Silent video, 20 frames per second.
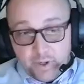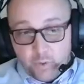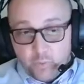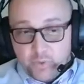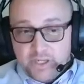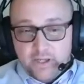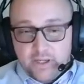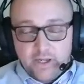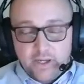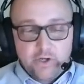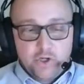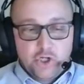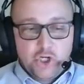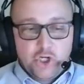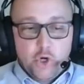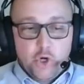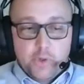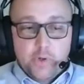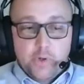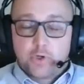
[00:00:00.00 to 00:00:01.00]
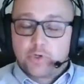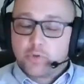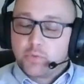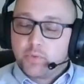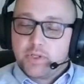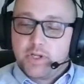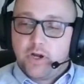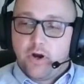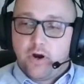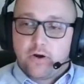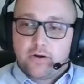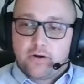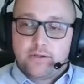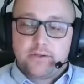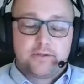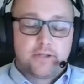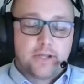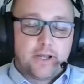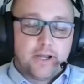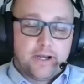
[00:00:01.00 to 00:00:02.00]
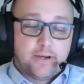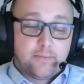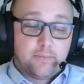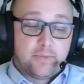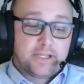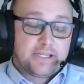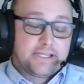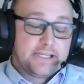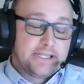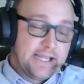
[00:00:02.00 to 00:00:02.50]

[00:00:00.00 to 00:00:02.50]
we worked really hard. I